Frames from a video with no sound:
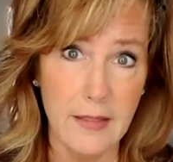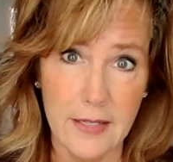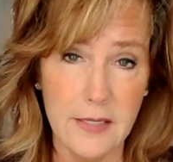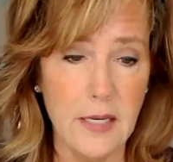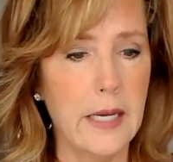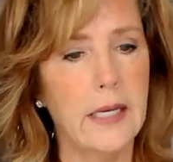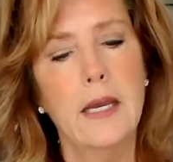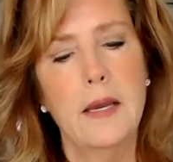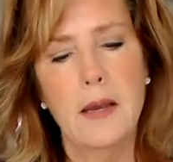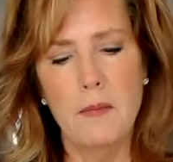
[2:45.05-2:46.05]
It's like
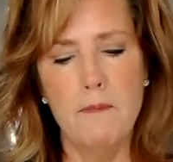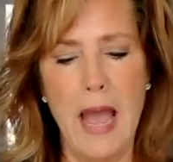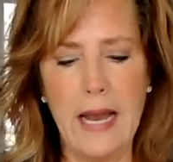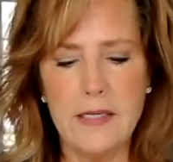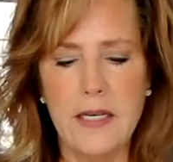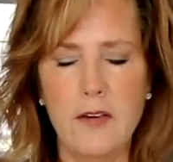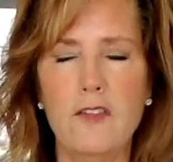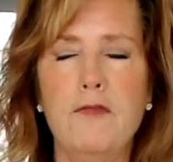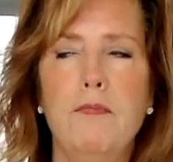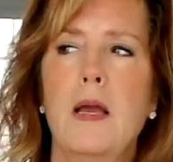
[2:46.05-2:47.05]

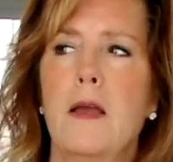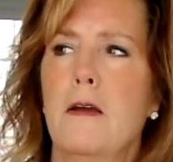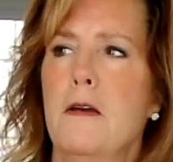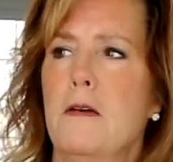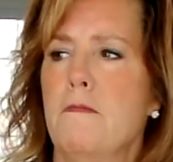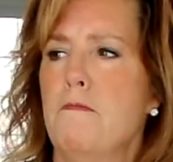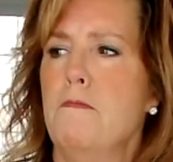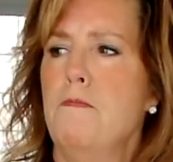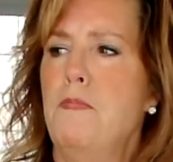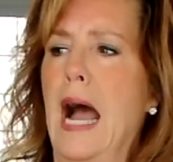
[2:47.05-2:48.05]
massive
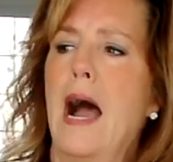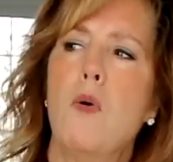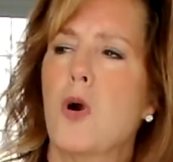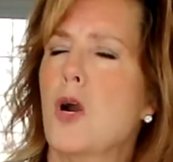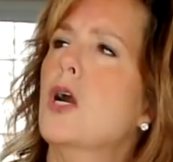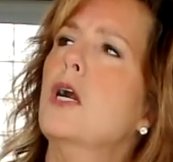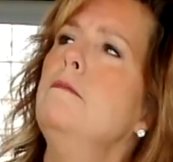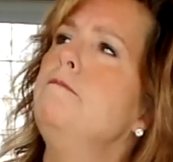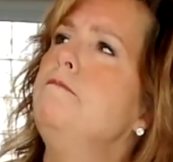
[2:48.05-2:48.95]
power,